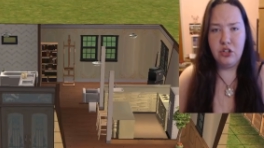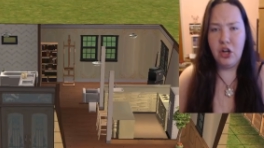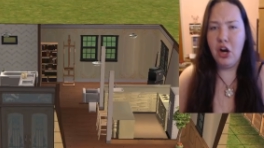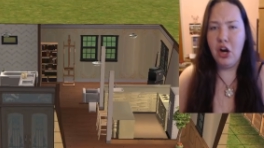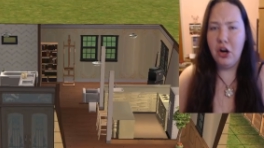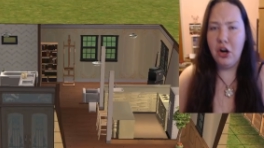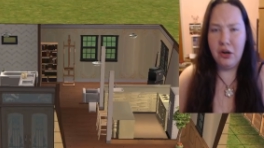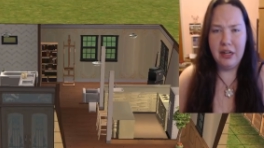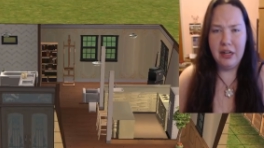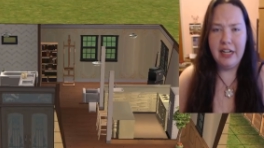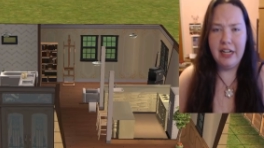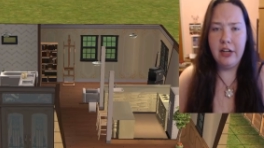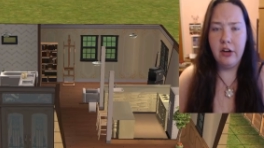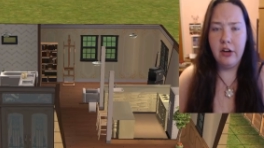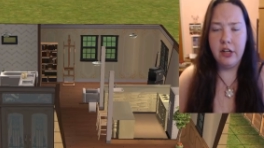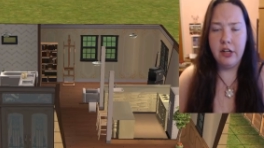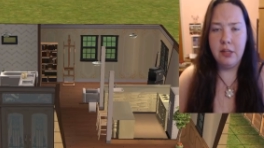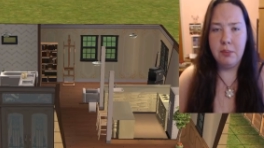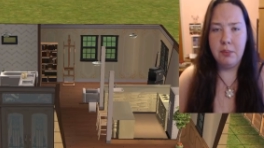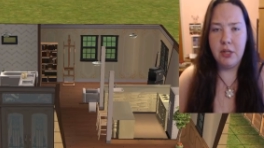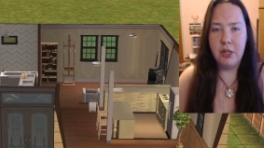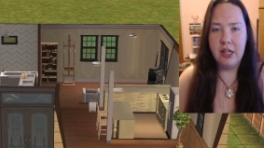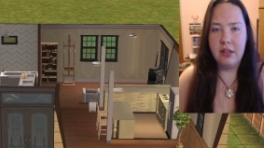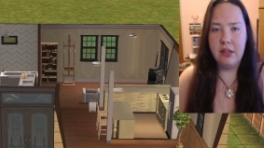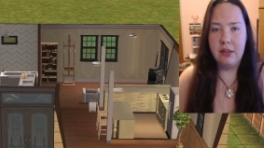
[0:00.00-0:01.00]
Not only are
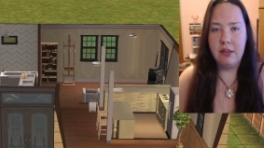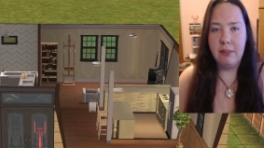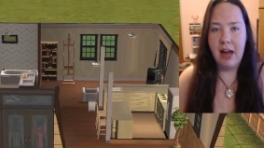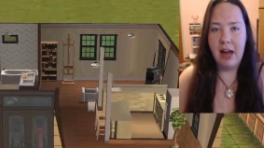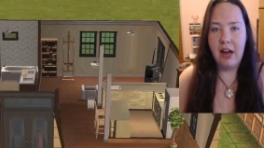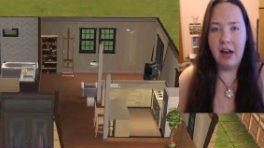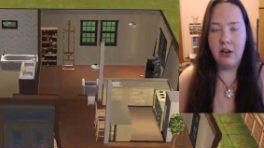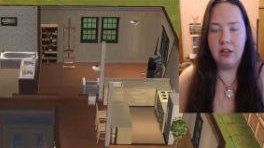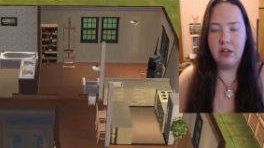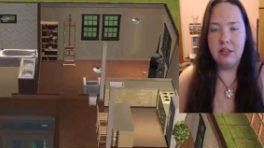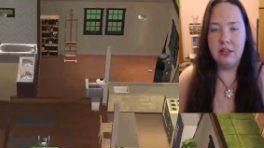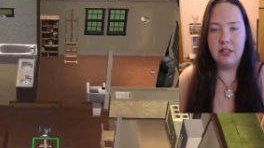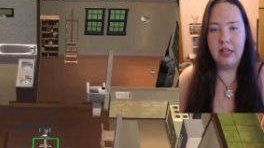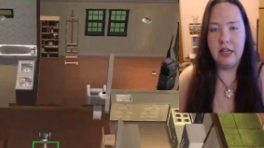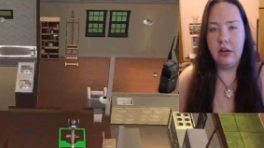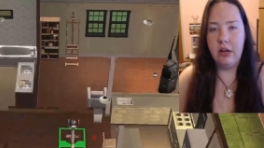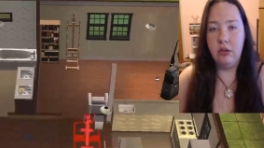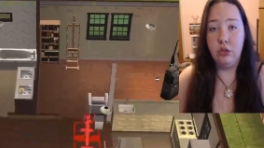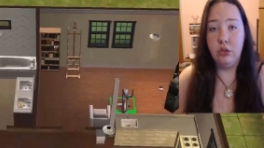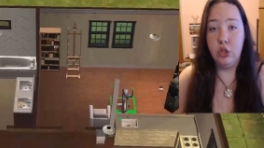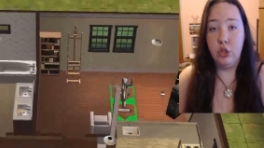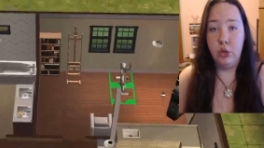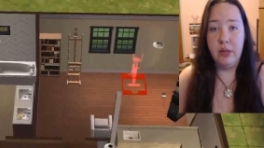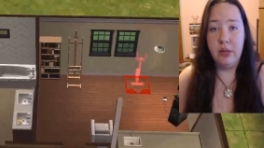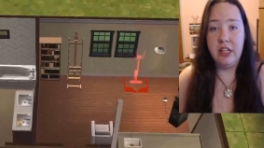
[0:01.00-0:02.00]
you putting the pack on sale
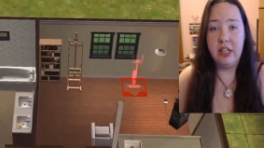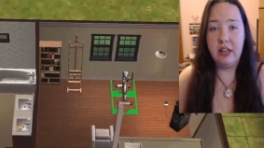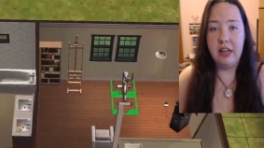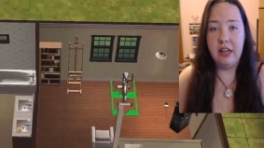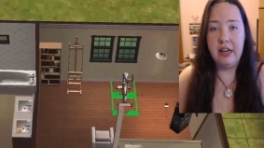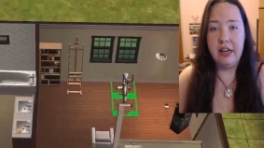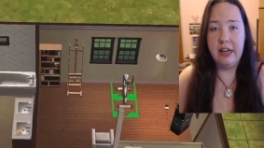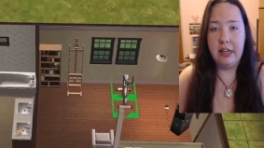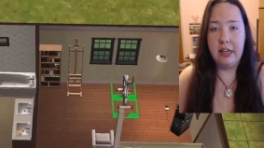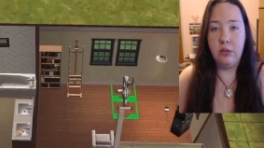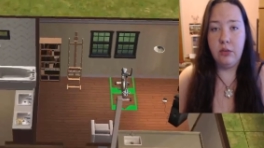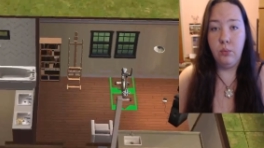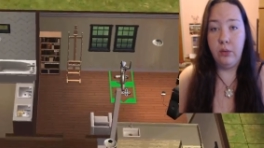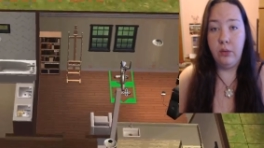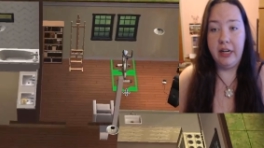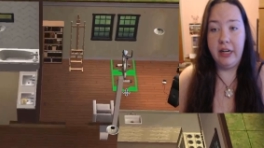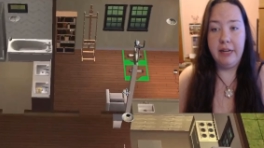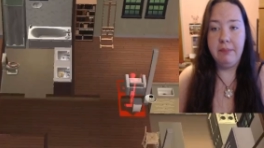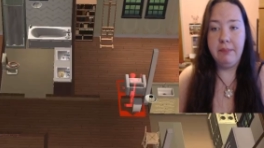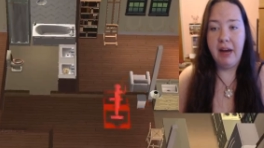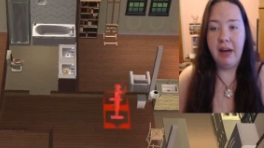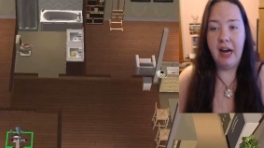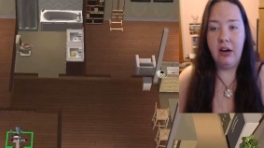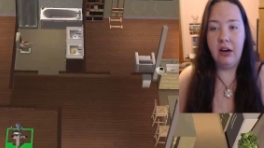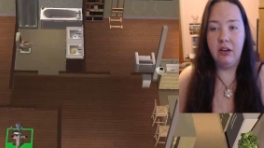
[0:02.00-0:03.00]
knowing that it can
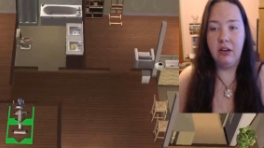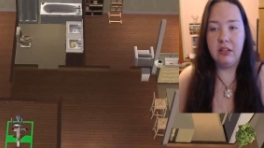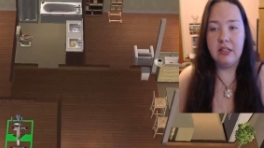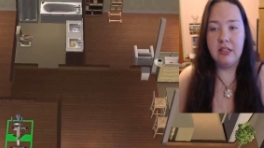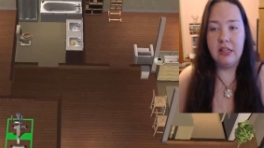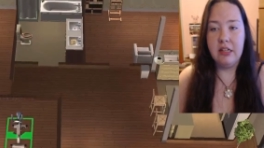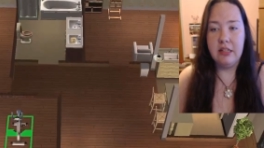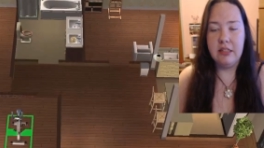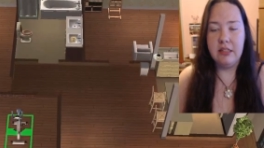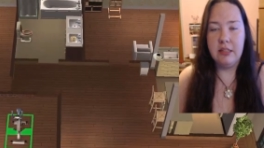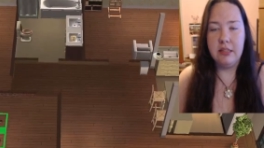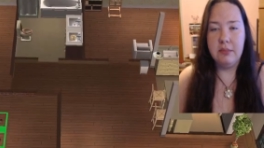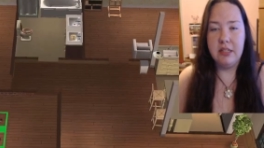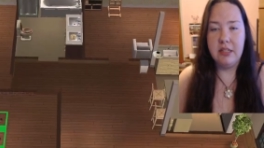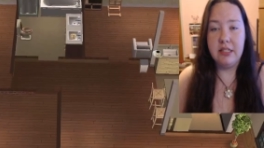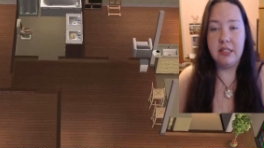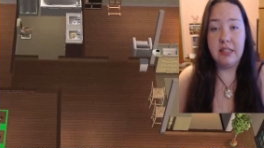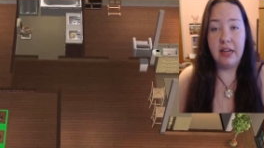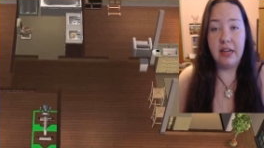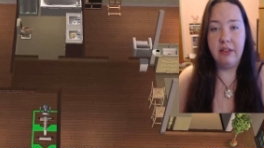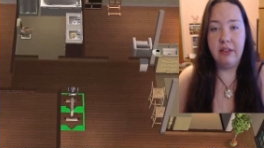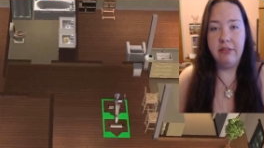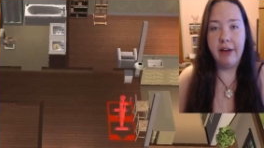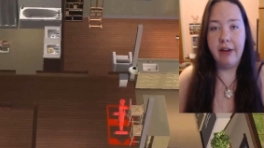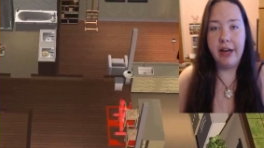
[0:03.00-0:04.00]
wipe out a Simmer's
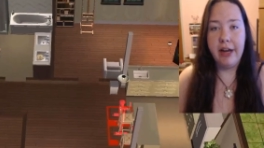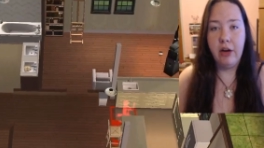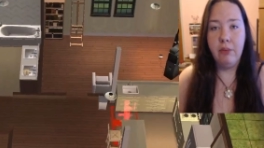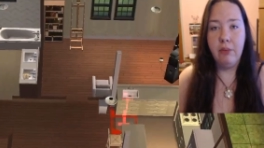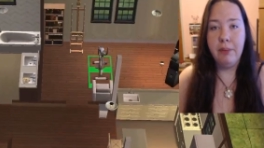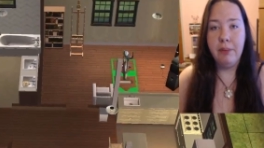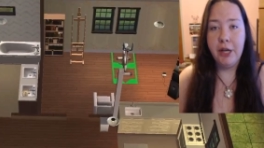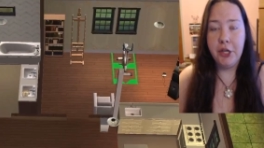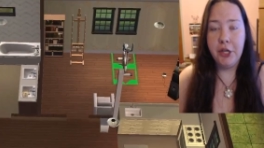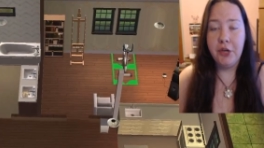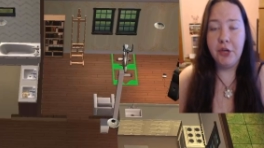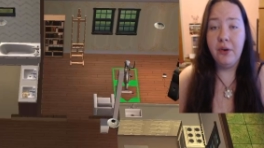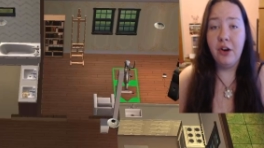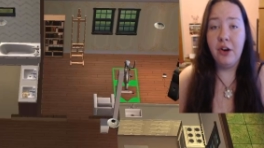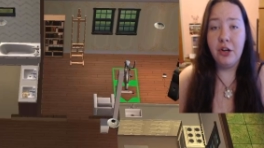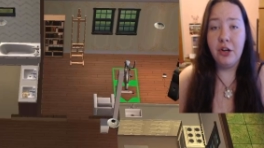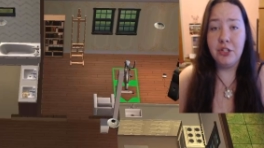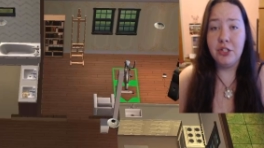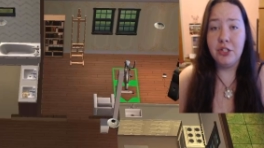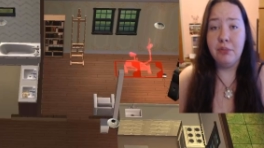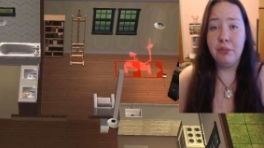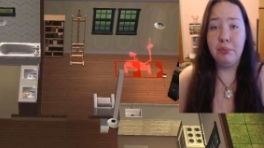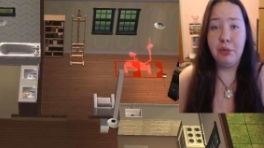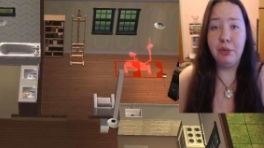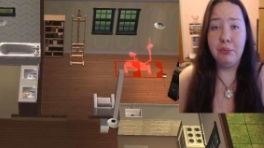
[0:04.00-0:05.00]
save file, but you're
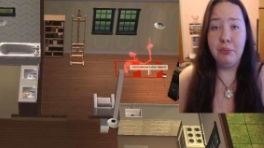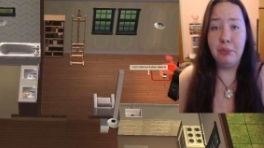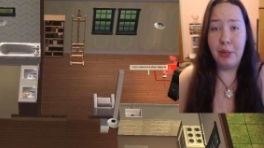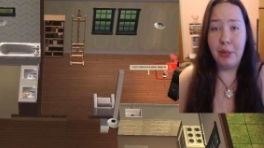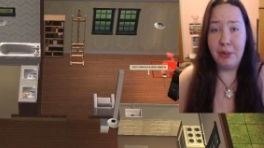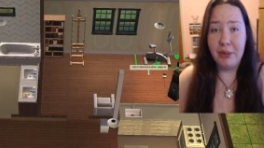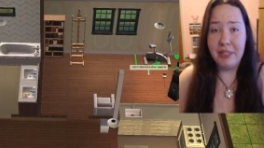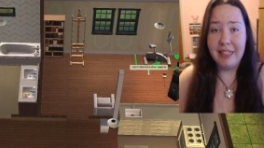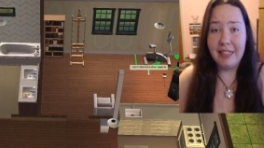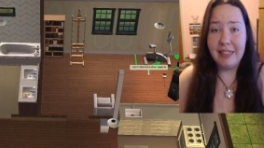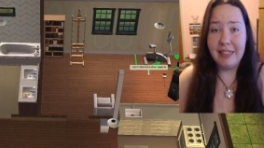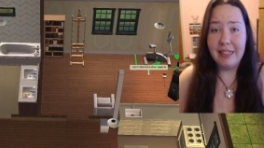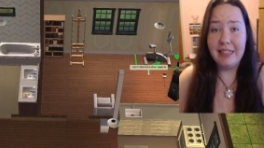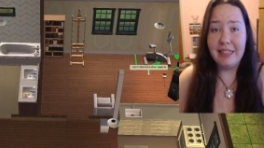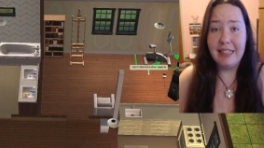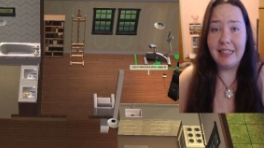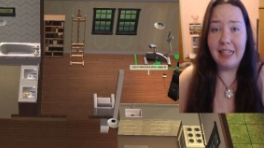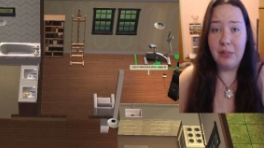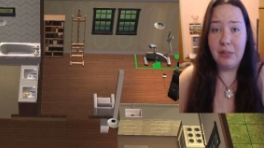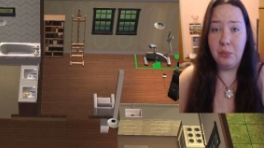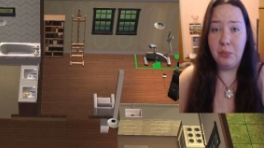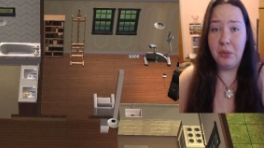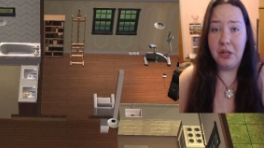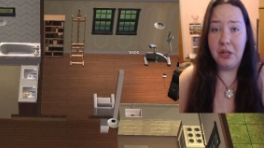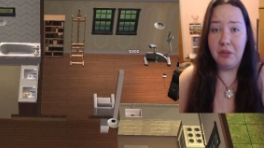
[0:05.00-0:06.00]
also promoting it
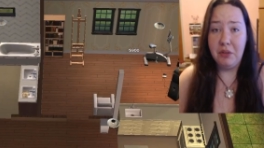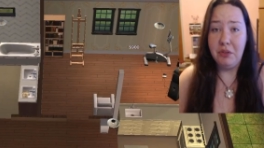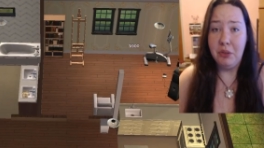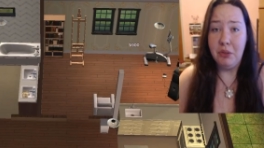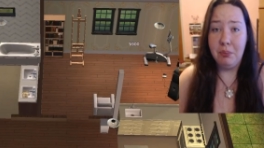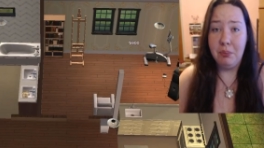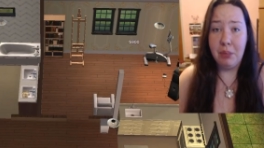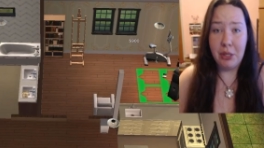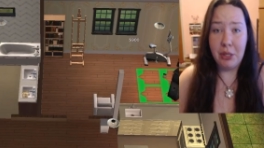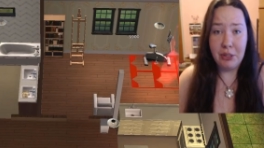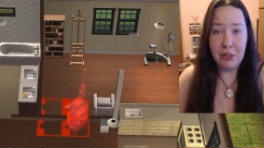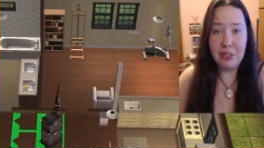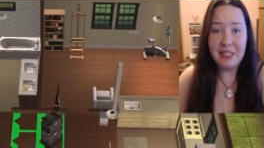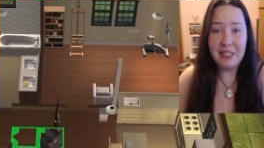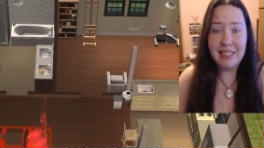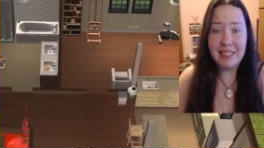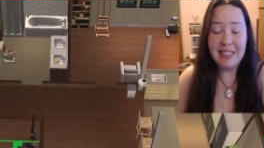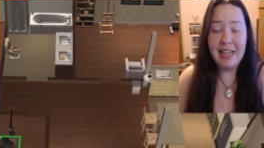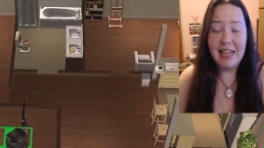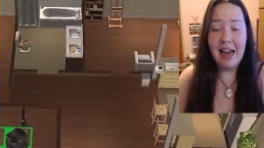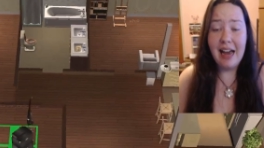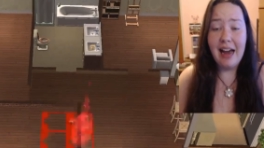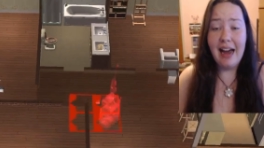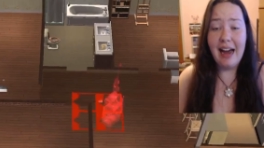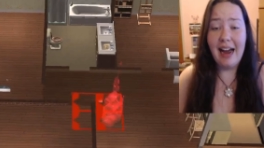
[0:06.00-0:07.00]
in one of your posts.